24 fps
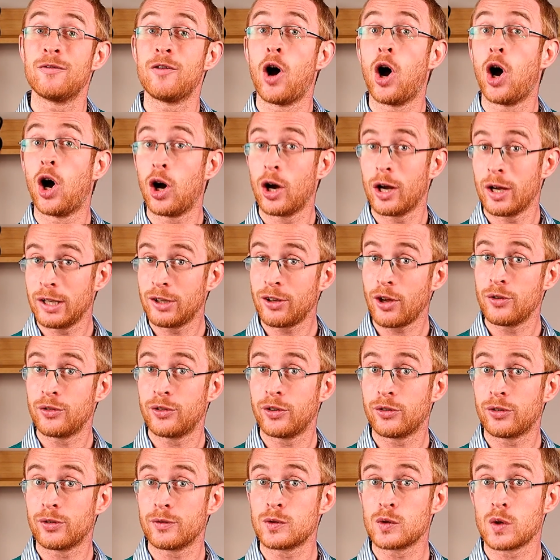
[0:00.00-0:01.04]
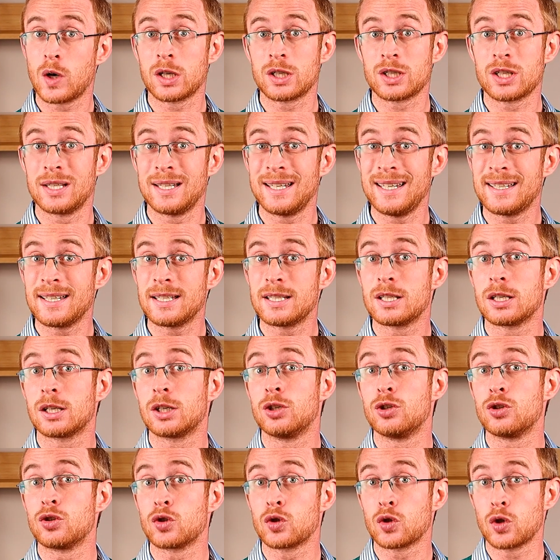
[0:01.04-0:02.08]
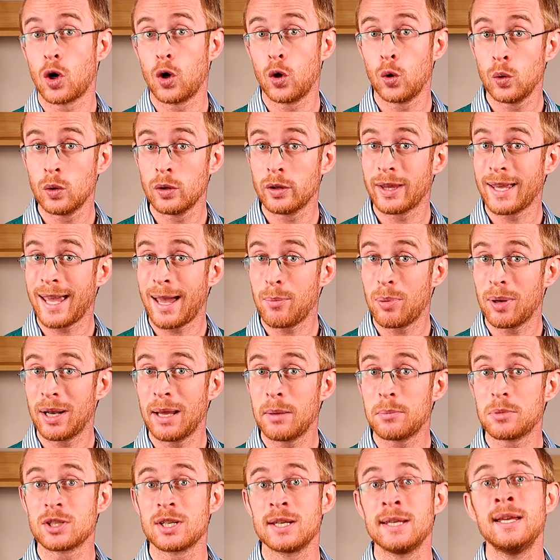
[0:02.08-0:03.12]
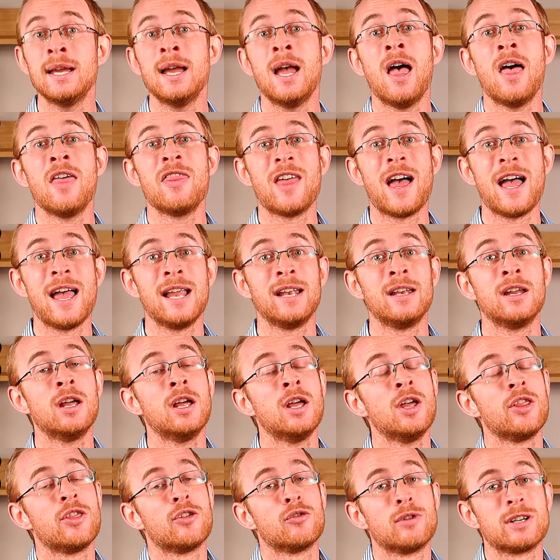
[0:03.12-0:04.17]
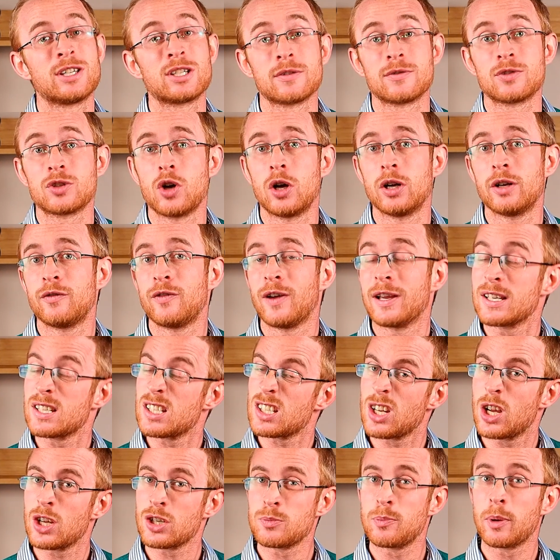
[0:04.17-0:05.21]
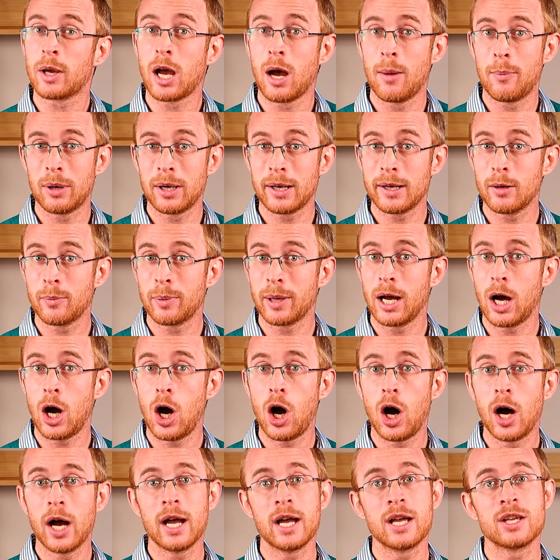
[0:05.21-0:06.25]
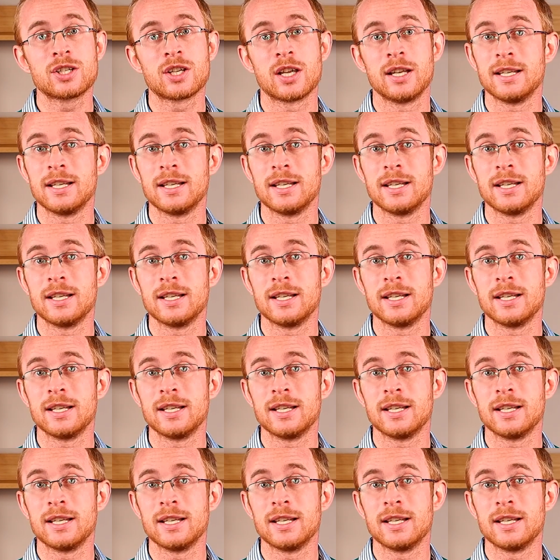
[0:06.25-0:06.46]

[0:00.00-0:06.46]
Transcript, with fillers: If high doses of drugs are needed to control the epilepsy, then the risk of side effects does become a little bit higher.